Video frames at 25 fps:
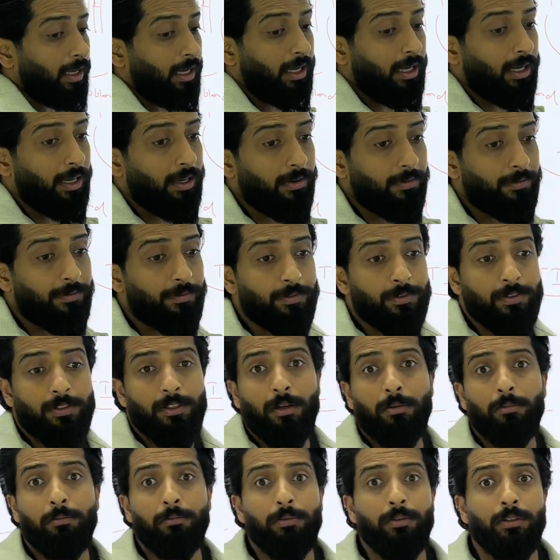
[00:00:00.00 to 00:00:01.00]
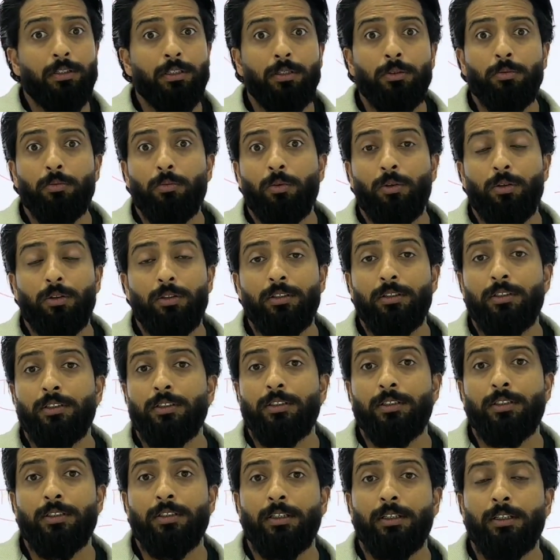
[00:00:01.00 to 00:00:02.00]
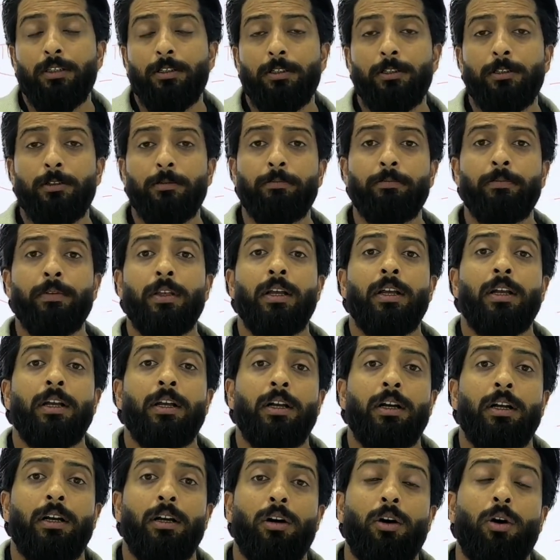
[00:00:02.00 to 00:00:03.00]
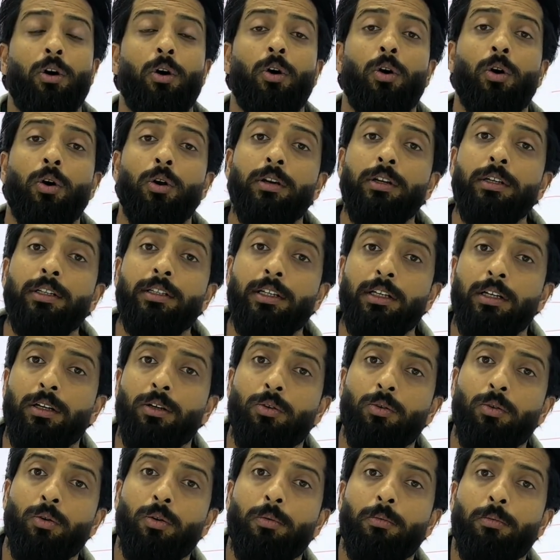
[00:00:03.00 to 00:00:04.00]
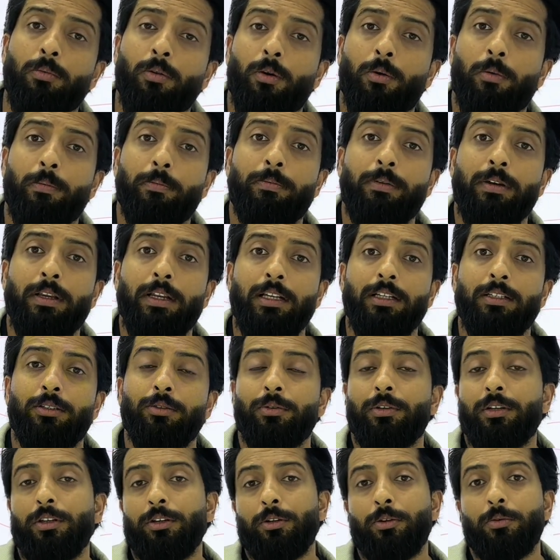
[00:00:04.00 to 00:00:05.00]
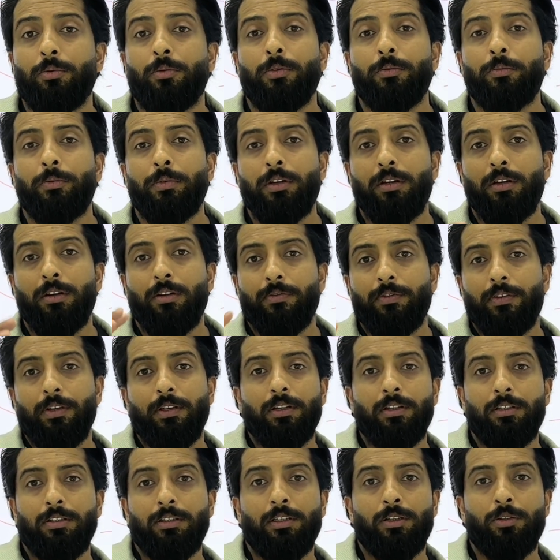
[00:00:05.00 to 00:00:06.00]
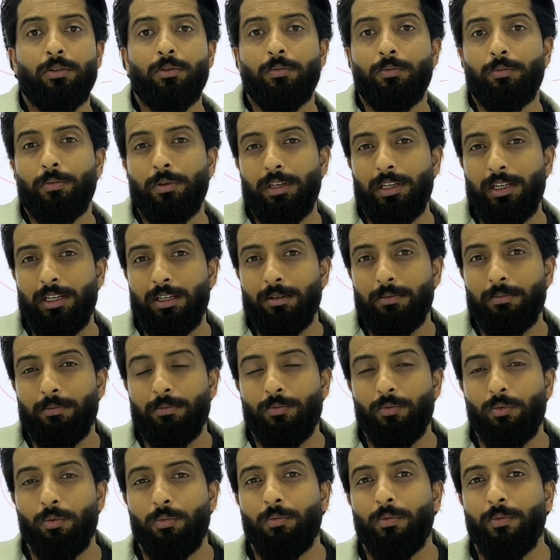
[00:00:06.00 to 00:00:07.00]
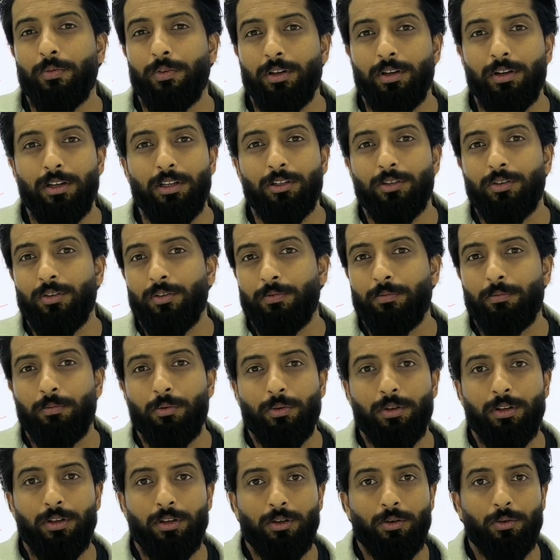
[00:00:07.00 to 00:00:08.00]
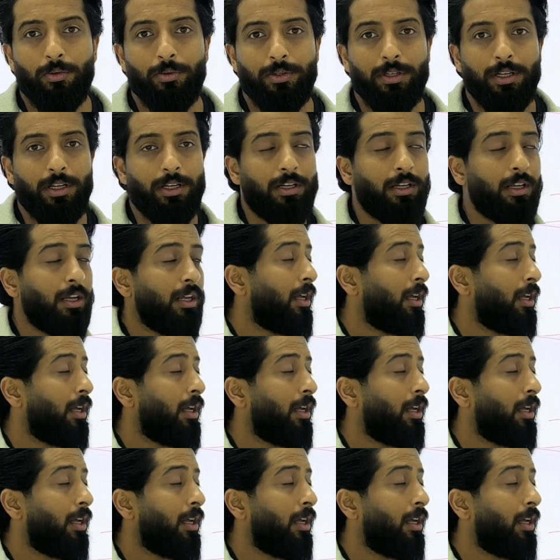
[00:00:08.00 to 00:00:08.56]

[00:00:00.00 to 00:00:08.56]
If somebody wants a holiday home or place, okay, you know what, we love the casino, we need a room over here instead of booking a hotel.